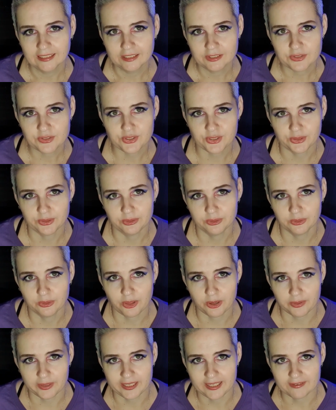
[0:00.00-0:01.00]
So
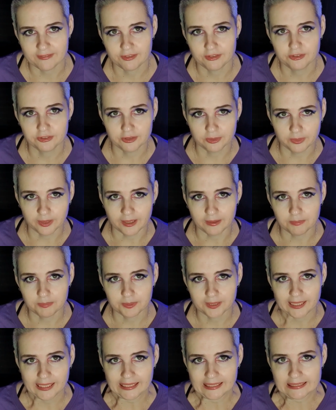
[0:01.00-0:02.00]
although I never grew up
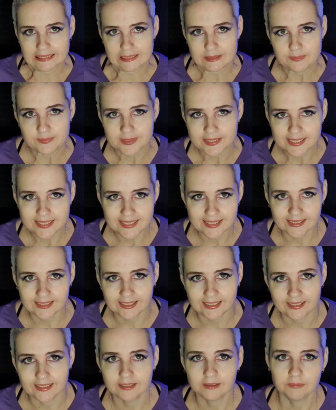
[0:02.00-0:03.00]

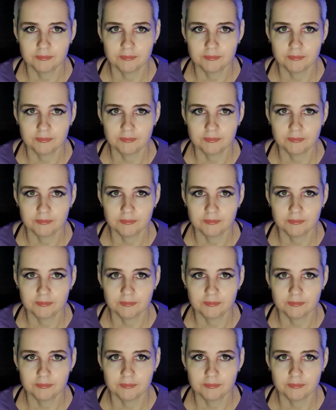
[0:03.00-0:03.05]
explicitly